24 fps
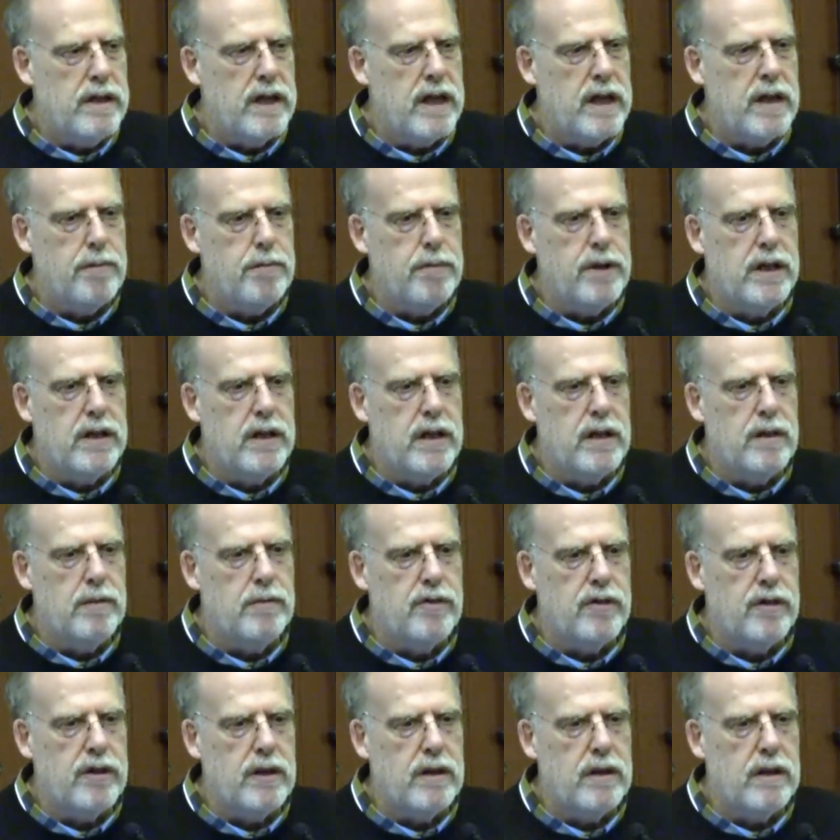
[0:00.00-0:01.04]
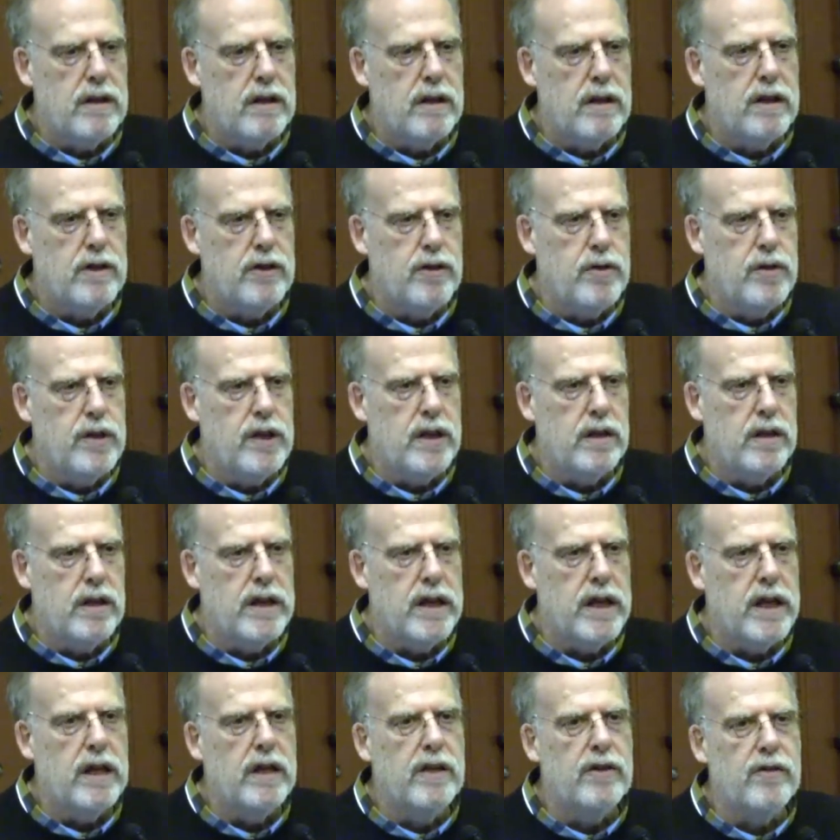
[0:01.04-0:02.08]
that it becomes a, a
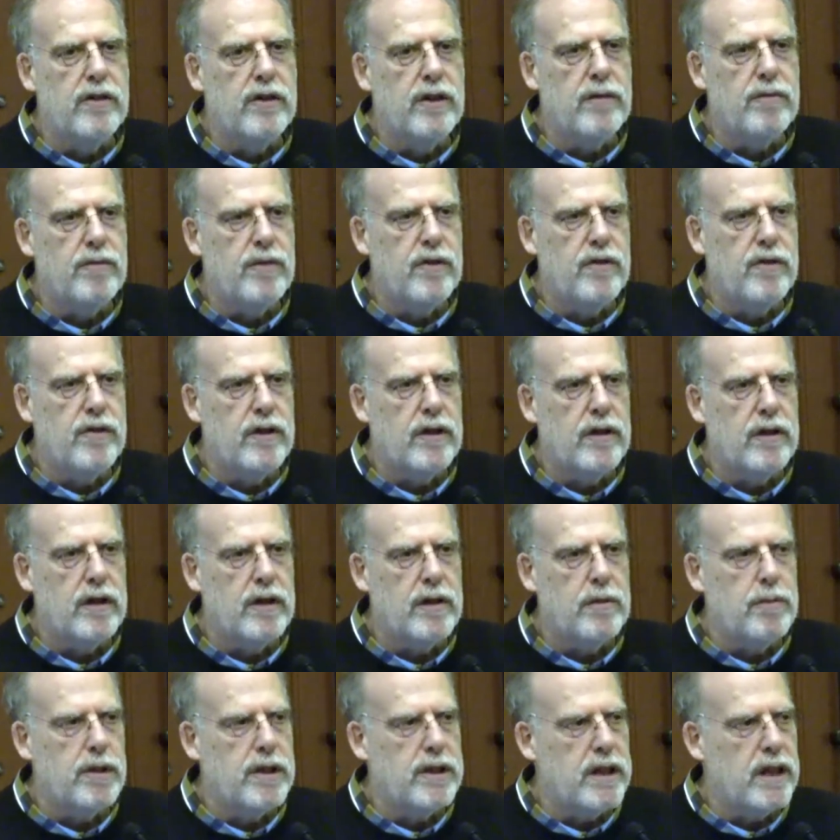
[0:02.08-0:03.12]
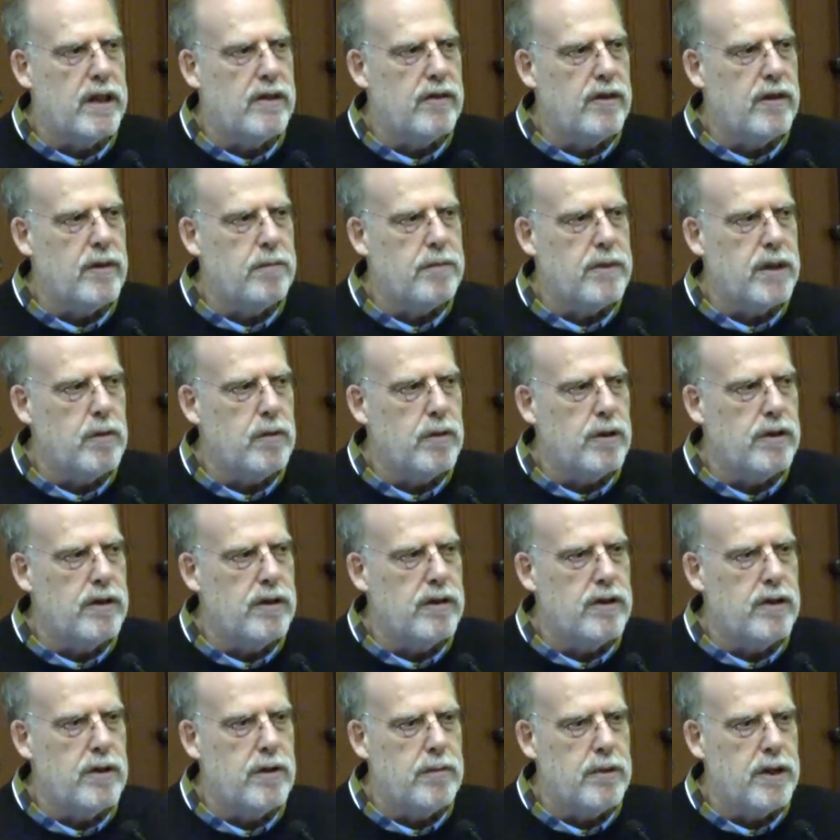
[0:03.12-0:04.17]
uniquely NSF facility, but that's something we'll
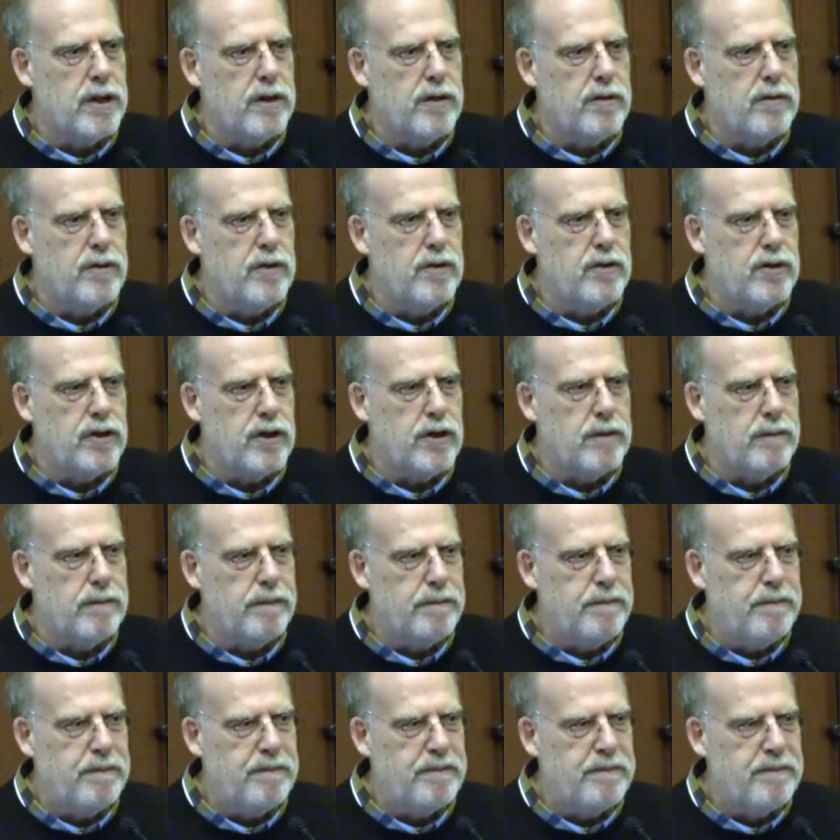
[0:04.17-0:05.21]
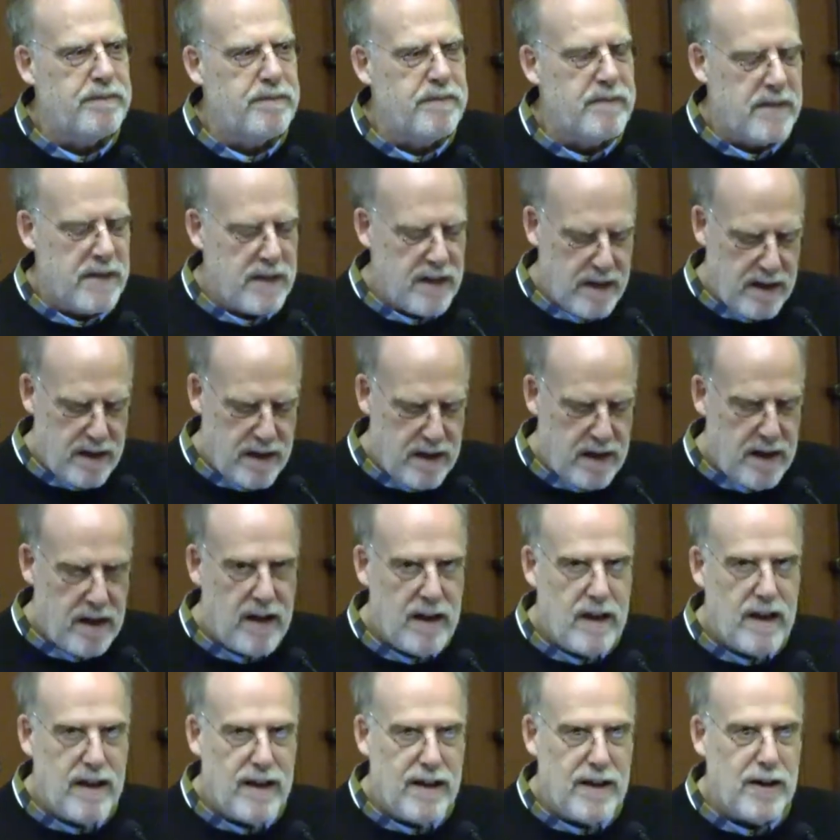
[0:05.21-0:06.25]
determine in the future.
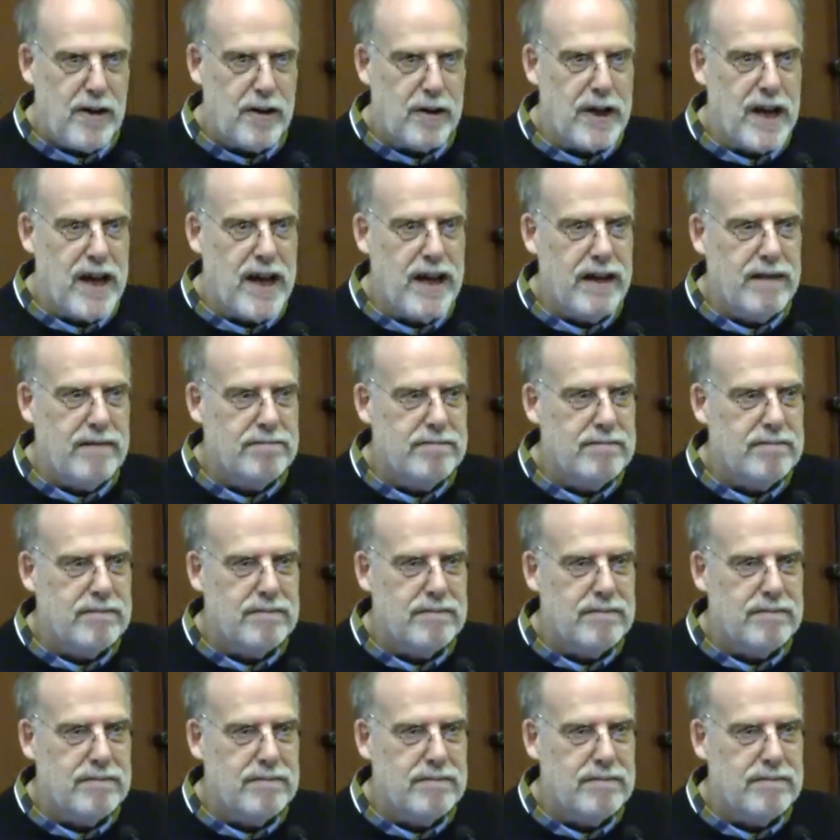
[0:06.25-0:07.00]
Okay?